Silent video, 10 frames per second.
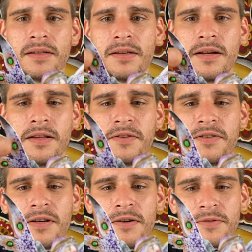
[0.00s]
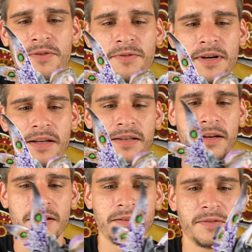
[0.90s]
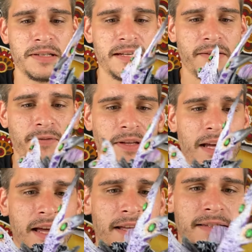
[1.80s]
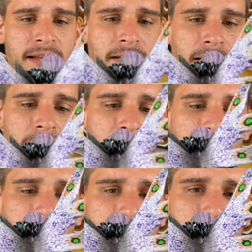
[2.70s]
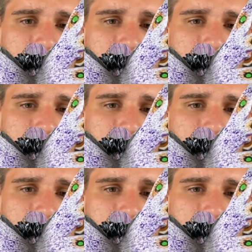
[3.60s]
color stones throughout there definitely adds a lot of